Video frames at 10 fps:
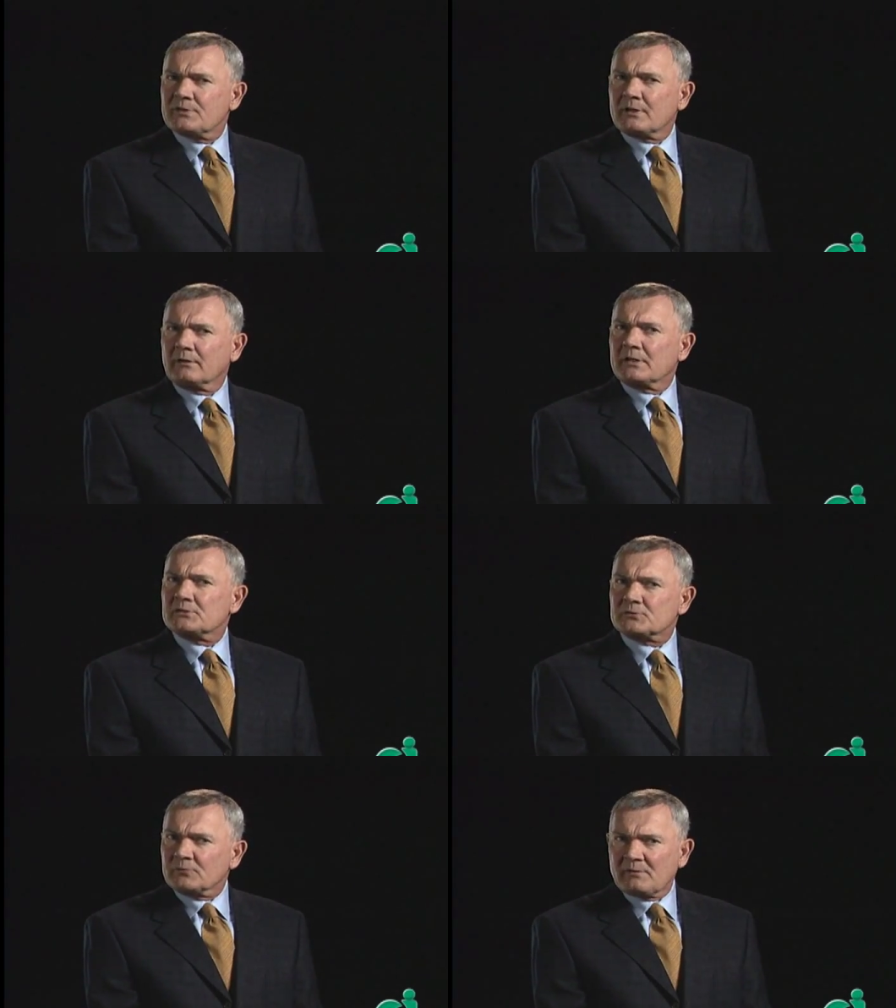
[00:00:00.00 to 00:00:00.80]
that are
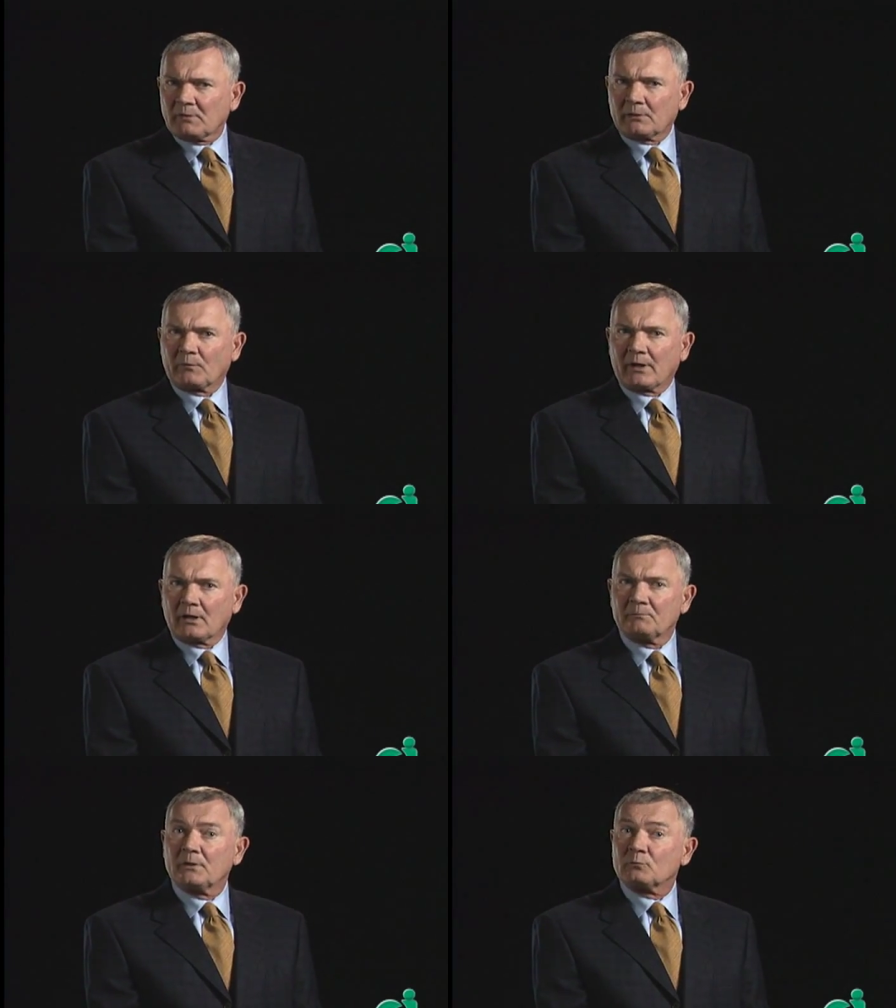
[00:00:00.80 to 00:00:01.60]
extremely
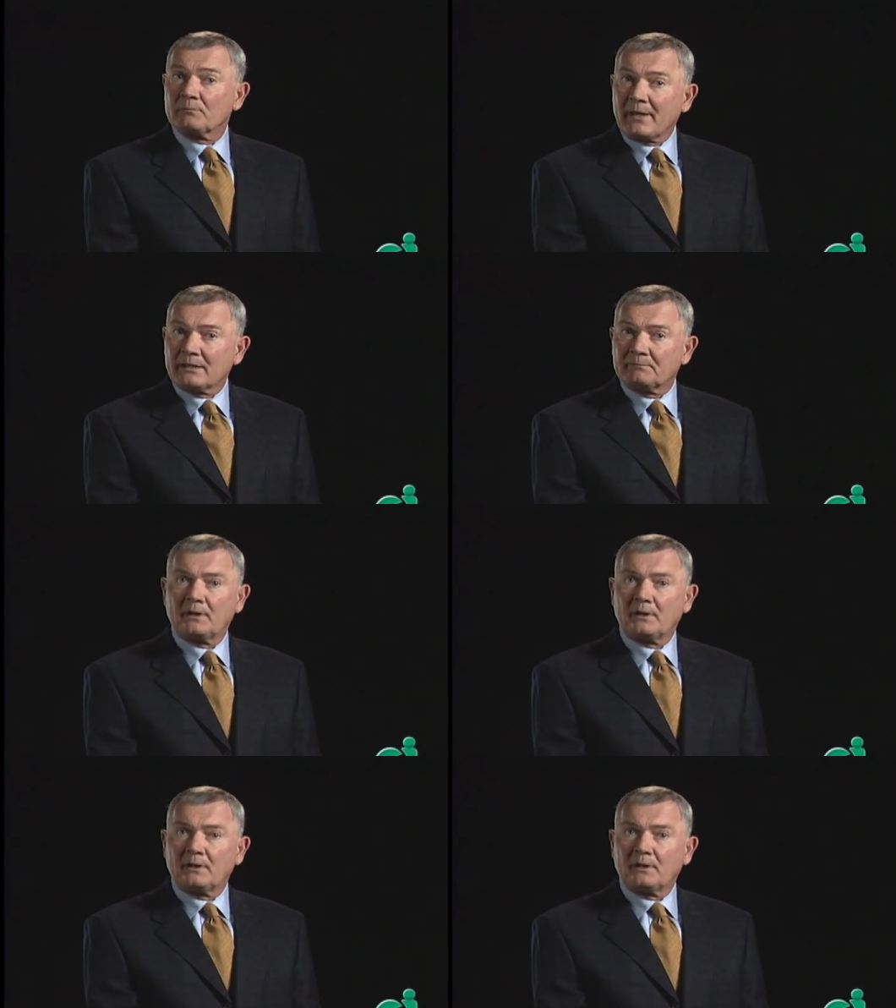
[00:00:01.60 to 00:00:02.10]
rare but remain a